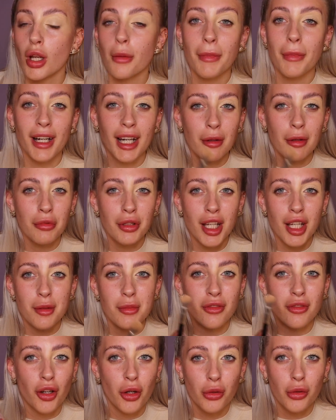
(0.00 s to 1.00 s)
My camera
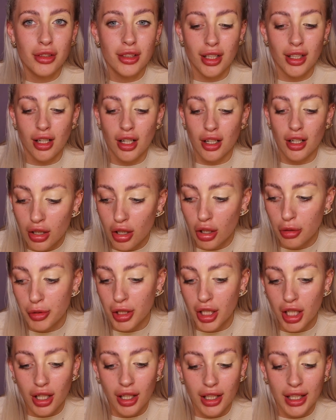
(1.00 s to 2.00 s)
keeps focusing and I hope you
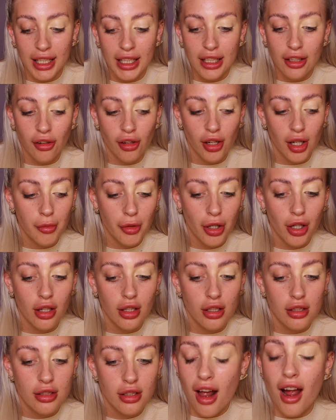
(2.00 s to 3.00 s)
can't hear it
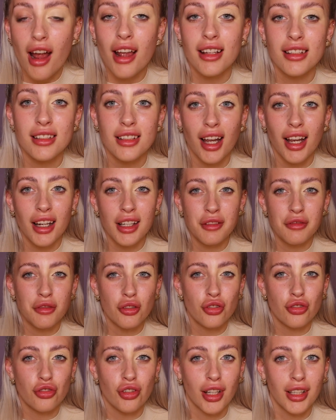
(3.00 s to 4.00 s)
because it's kind of
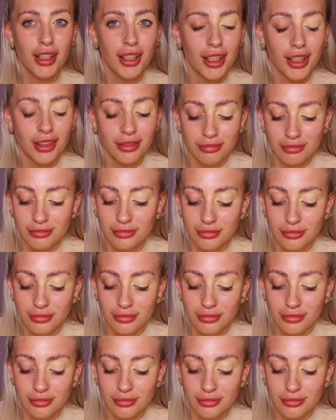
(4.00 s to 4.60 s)
frustrating.